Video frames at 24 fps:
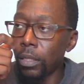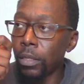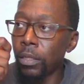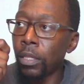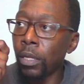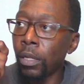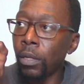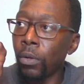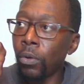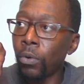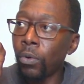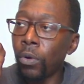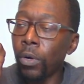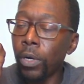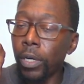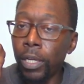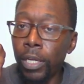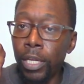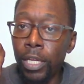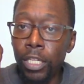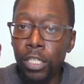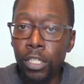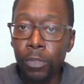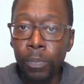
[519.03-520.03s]
the Lord,
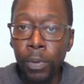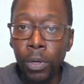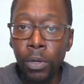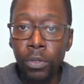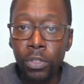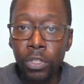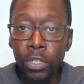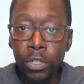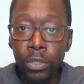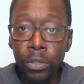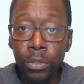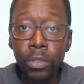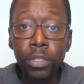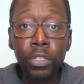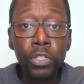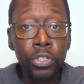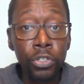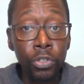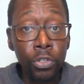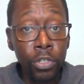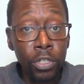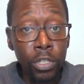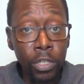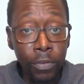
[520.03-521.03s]
he spoke to the
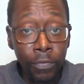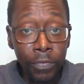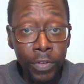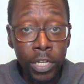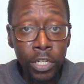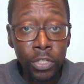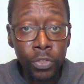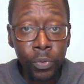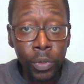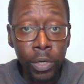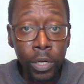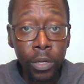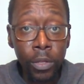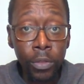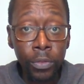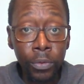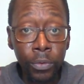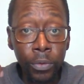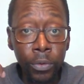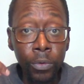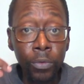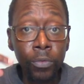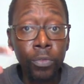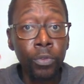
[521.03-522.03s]
children of Israel
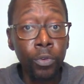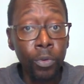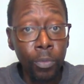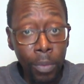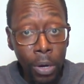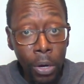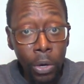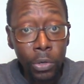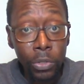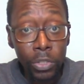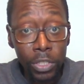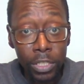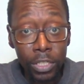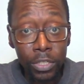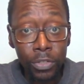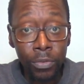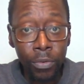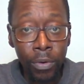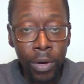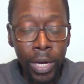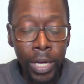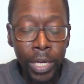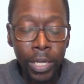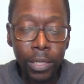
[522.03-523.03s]
through Moses,
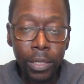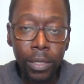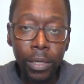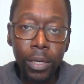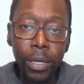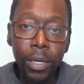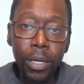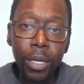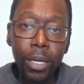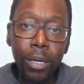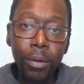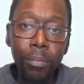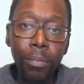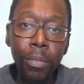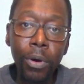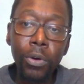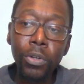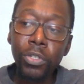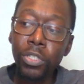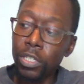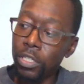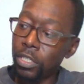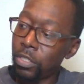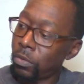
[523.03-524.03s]
right?
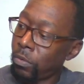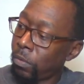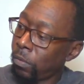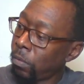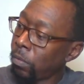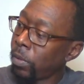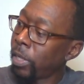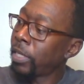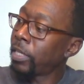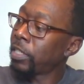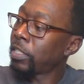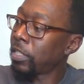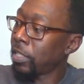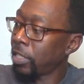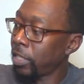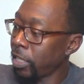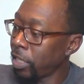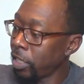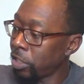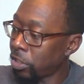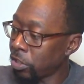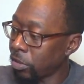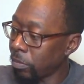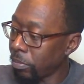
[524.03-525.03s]
Moses went into
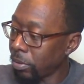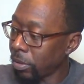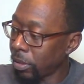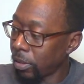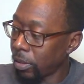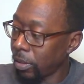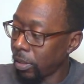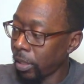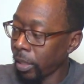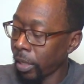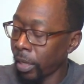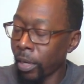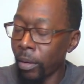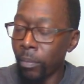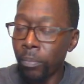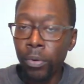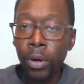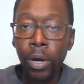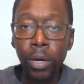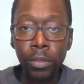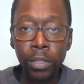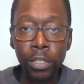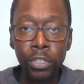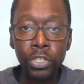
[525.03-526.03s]
Egypt and
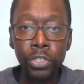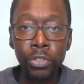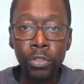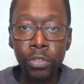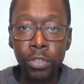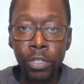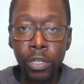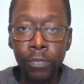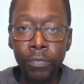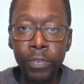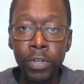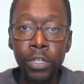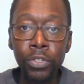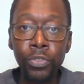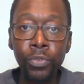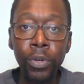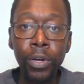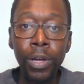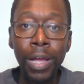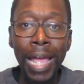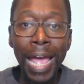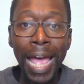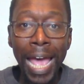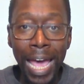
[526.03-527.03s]
brought the children of
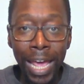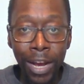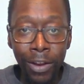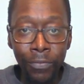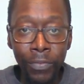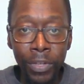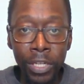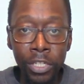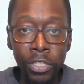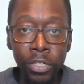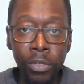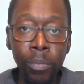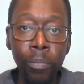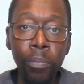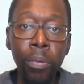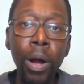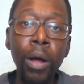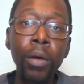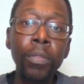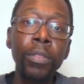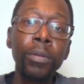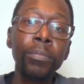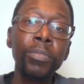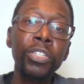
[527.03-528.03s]
Israel out of Egypt,
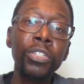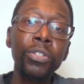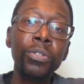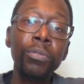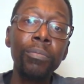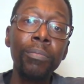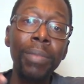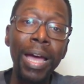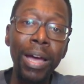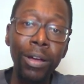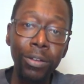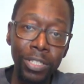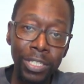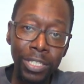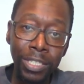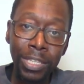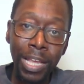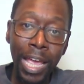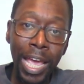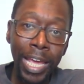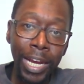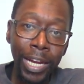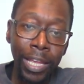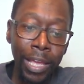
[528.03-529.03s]
brought them to Mount
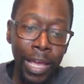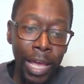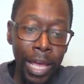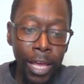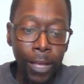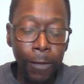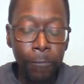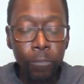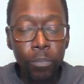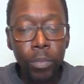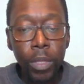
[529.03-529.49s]
Sinai,